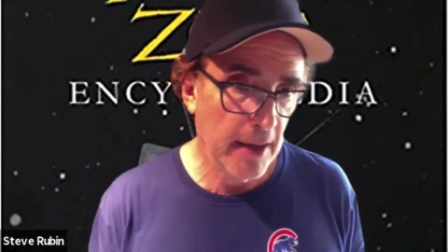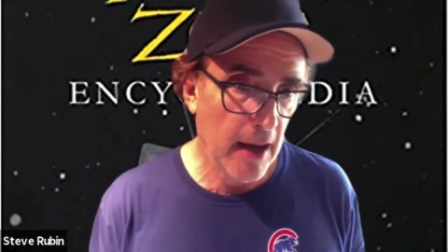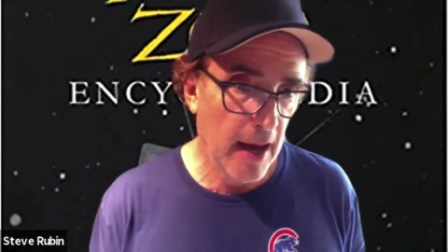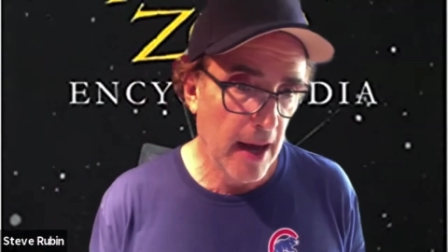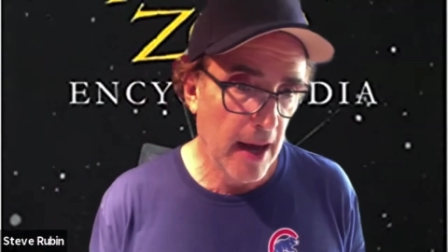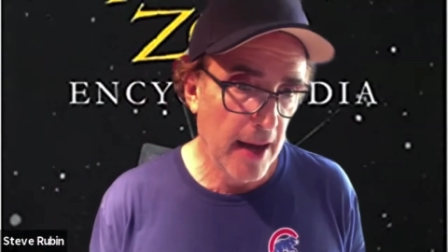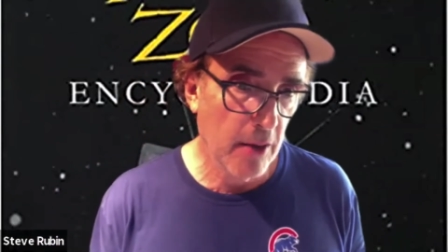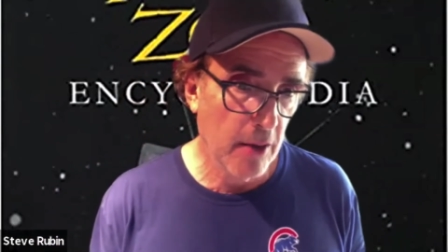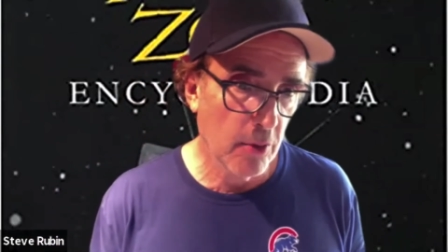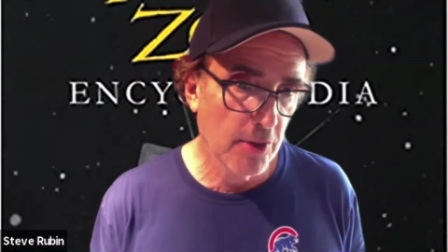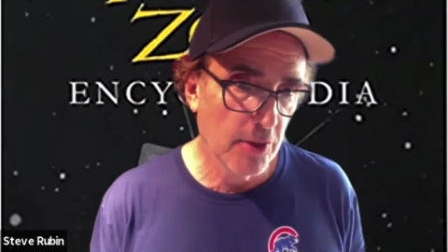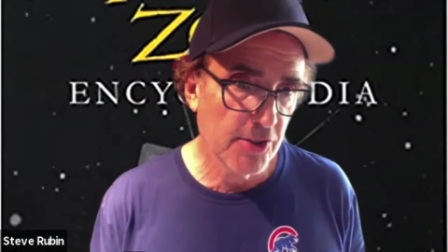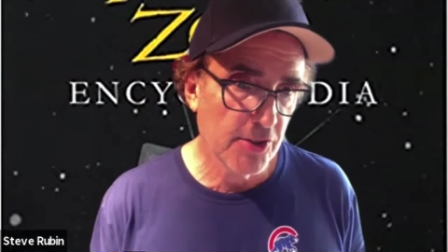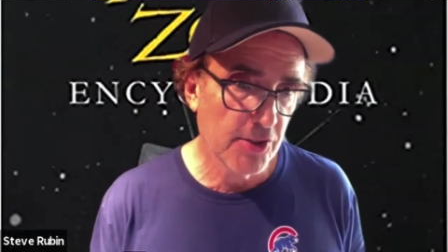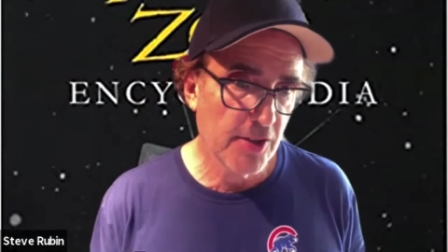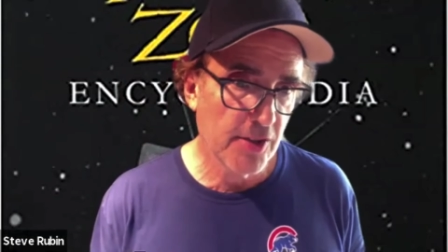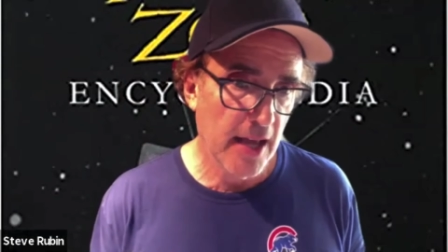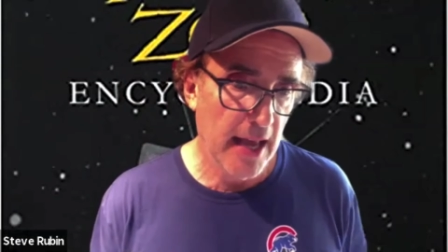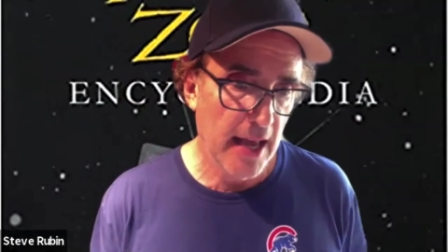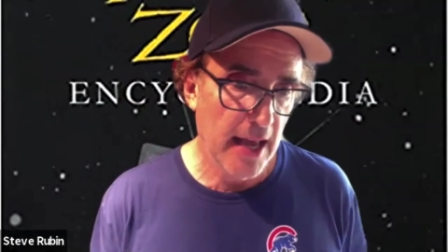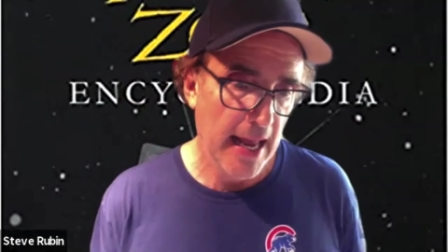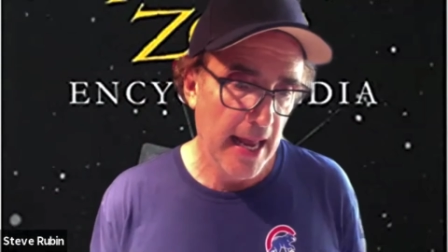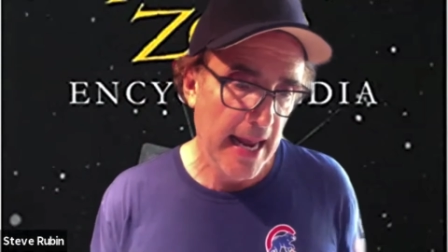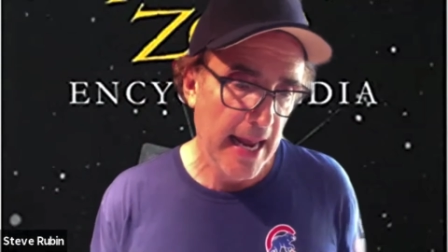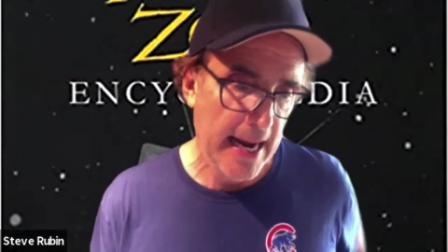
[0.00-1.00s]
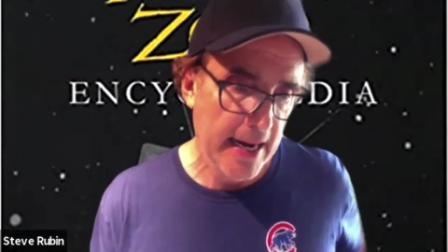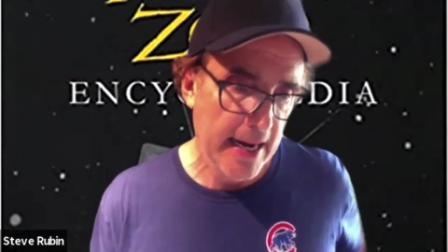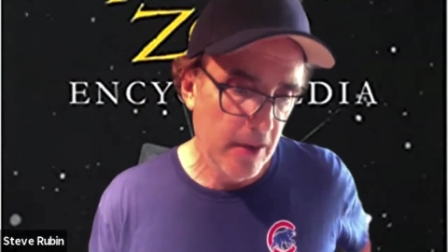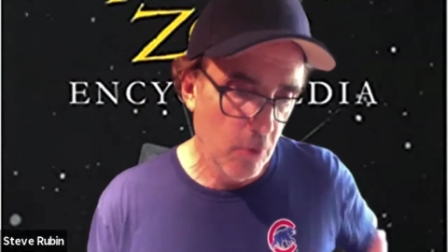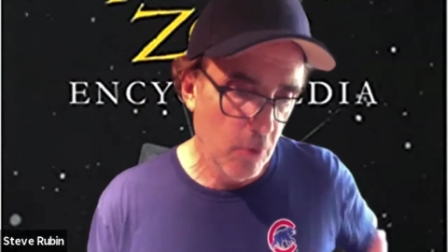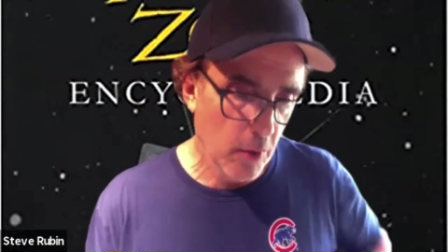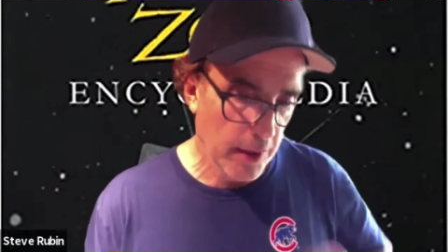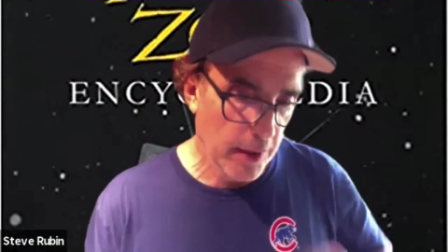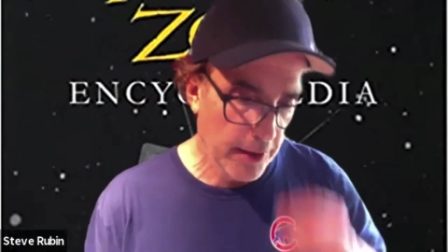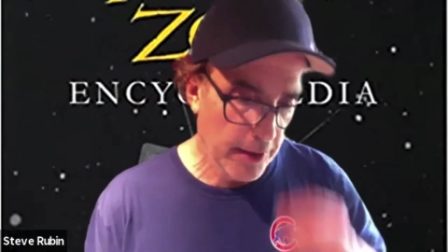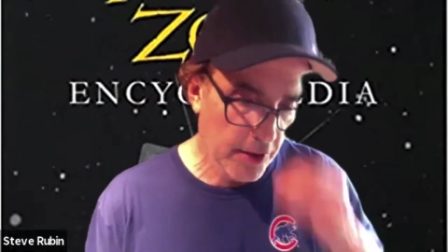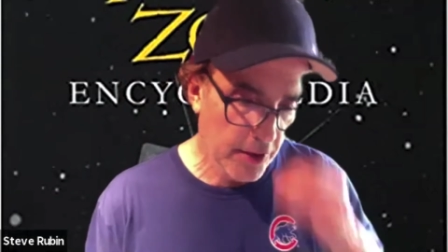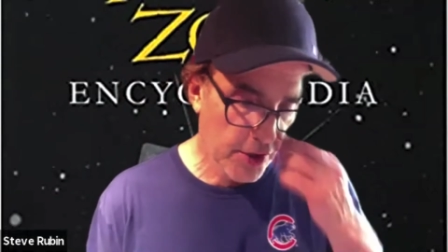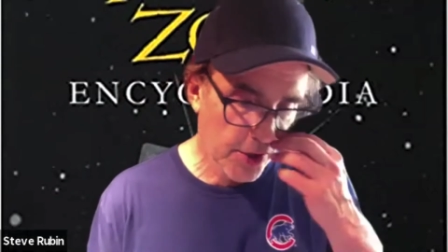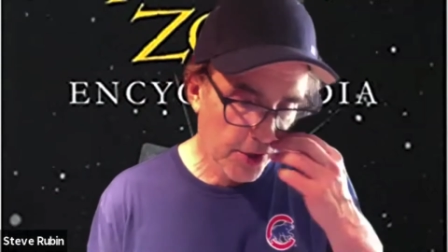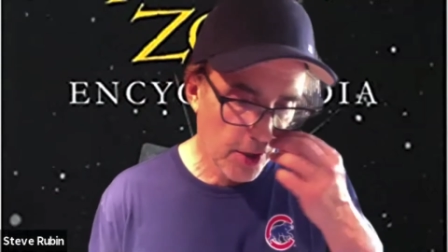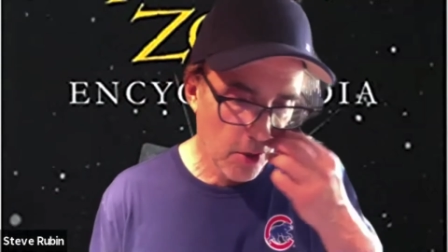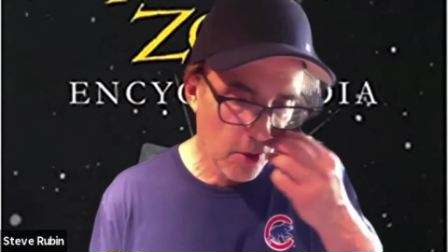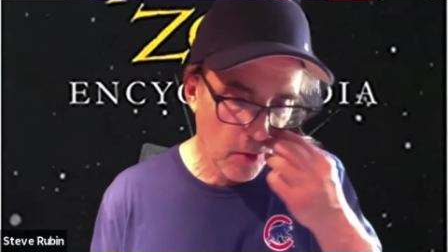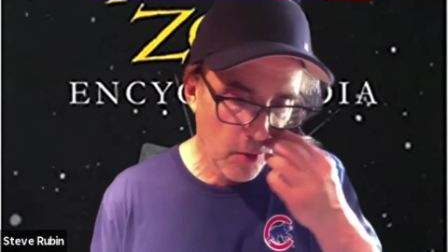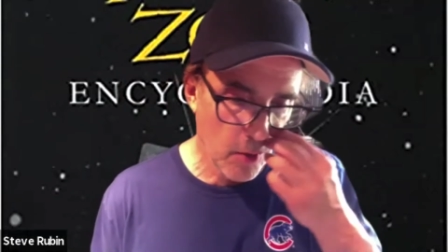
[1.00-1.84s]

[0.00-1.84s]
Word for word: I was eight when the show went